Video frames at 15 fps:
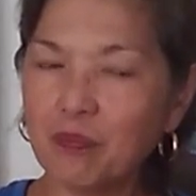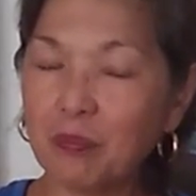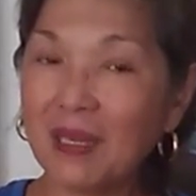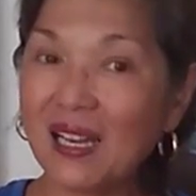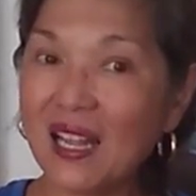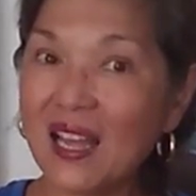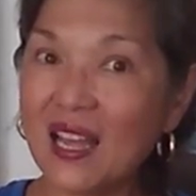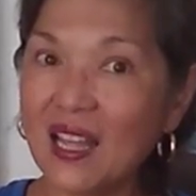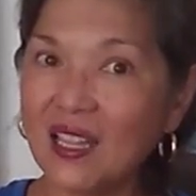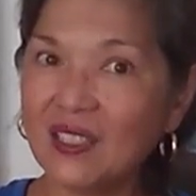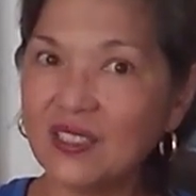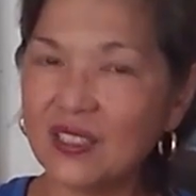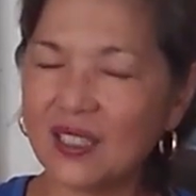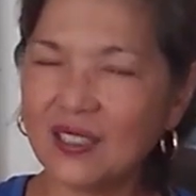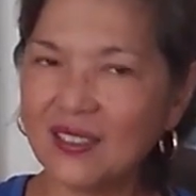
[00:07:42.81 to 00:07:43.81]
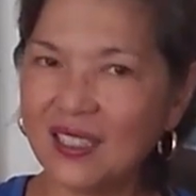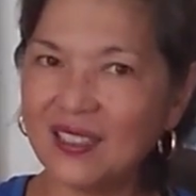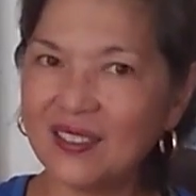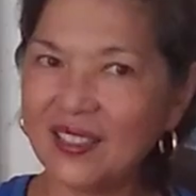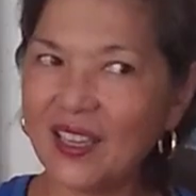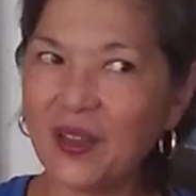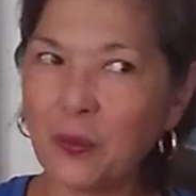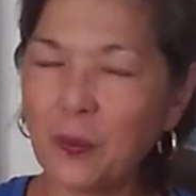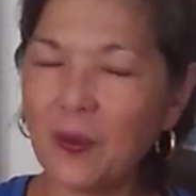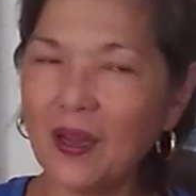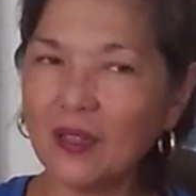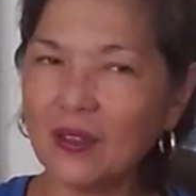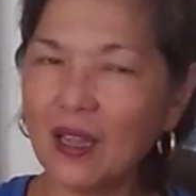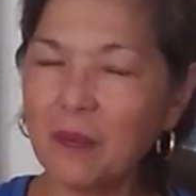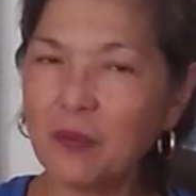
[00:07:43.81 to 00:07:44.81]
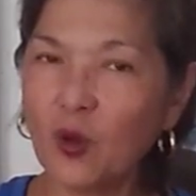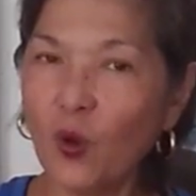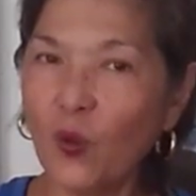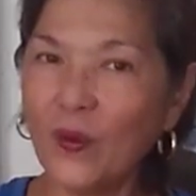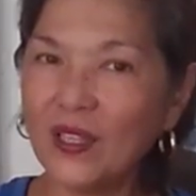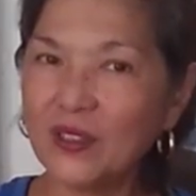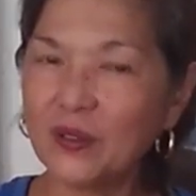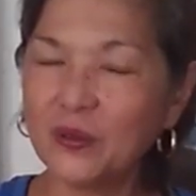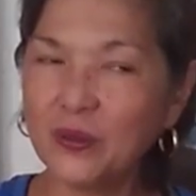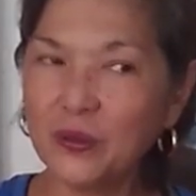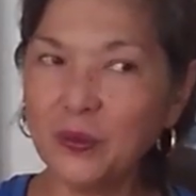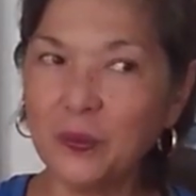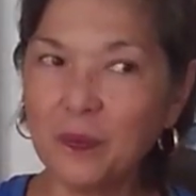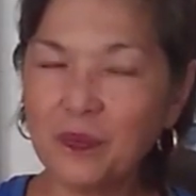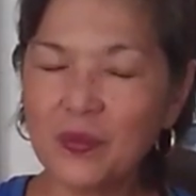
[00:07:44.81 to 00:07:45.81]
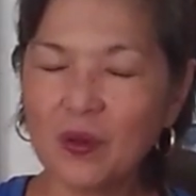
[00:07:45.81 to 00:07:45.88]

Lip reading: planned the day what I'm going to do.